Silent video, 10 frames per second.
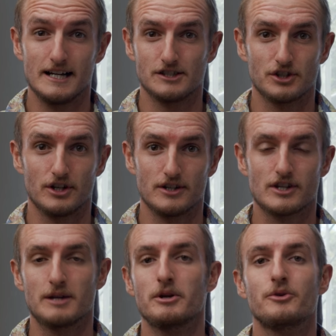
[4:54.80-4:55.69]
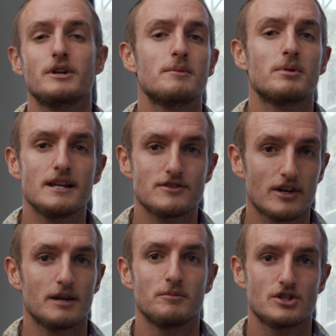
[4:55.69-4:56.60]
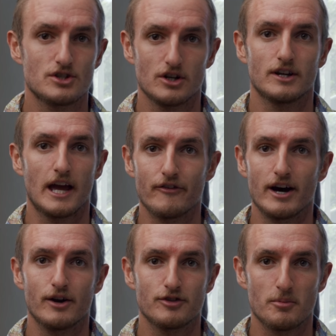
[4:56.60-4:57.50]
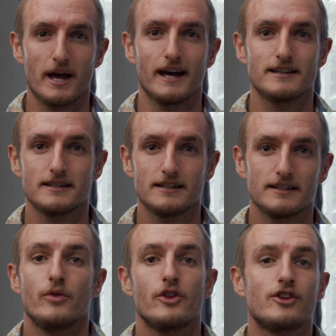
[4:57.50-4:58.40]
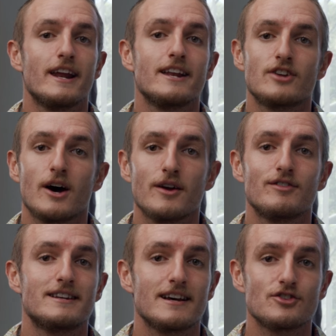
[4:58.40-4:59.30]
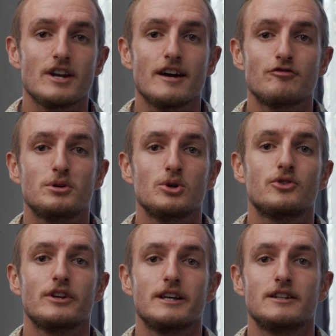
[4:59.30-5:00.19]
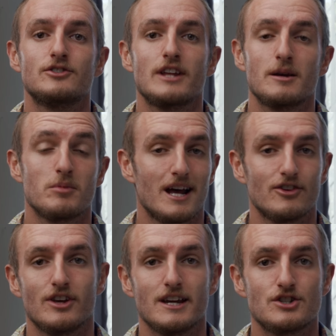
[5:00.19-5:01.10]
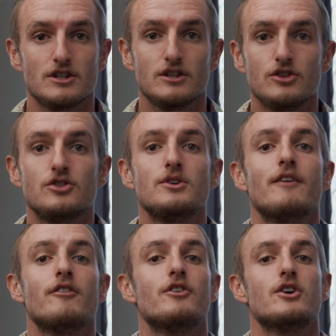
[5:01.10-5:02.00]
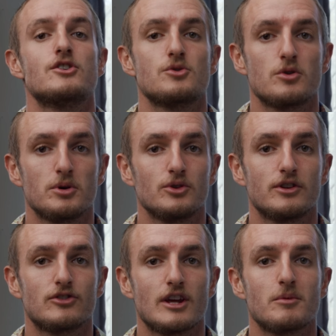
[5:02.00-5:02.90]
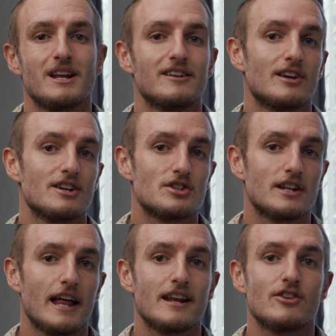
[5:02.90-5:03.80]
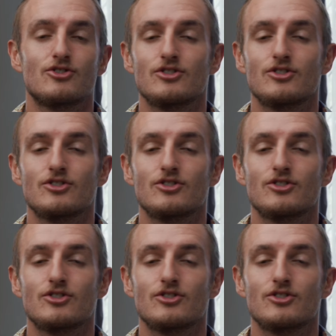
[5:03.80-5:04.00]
So it's going to be a really pleasing image to look at right off the bat. This lens, however, doesn't have built-in stabilization. You do have a version with built-in stabilization that is